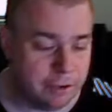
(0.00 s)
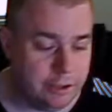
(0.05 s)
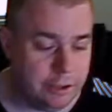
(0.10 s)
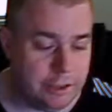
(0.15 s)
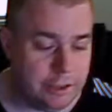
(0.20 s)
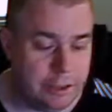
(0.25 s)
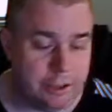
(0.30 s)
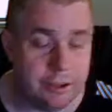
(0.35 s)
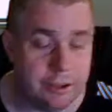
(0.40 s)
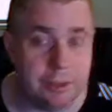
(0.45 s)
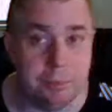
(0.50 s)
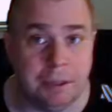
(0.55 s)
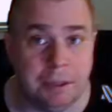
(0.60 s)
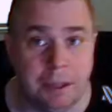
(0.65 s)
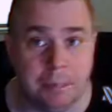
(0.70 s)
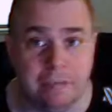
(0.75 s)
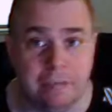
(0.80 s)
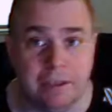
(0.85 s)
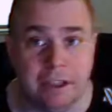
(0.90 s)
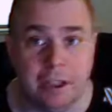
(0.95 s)
has
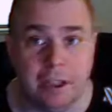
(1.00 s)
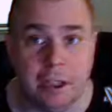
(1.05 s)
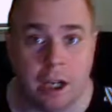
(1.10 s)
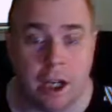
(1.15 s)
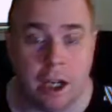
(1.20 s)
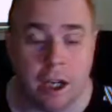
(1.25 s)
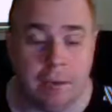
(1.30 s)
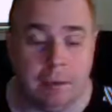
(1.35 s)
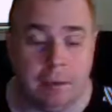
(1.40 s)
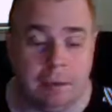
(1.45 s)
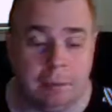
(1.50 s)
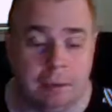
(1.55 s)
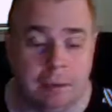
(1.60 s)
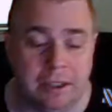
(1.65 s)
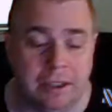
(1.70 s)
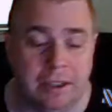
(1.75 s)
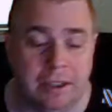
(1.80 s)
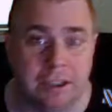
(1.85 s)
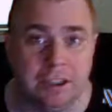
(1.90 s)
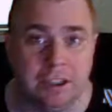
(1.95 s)
become very
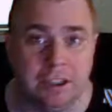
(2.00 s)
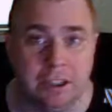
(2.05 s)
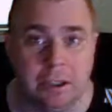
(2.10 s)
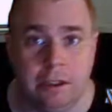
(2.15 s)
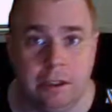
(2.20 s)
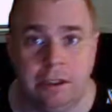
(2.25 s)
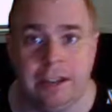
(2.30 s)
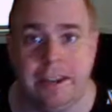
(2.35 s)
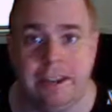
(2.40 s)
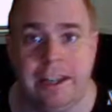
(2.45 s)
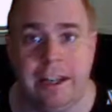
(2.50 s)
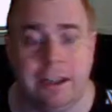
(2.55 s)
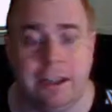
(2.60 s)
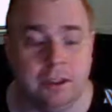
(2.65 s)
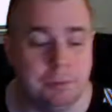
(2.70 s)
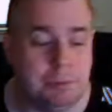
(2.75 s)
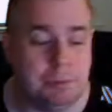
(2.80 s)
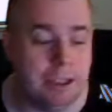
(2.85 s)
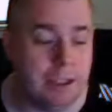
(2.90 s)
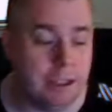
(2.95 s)
commonplace in today's
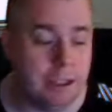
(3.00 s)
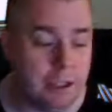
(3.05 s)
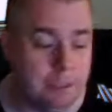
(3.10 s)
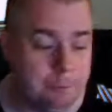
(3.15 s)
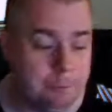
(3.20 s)
media.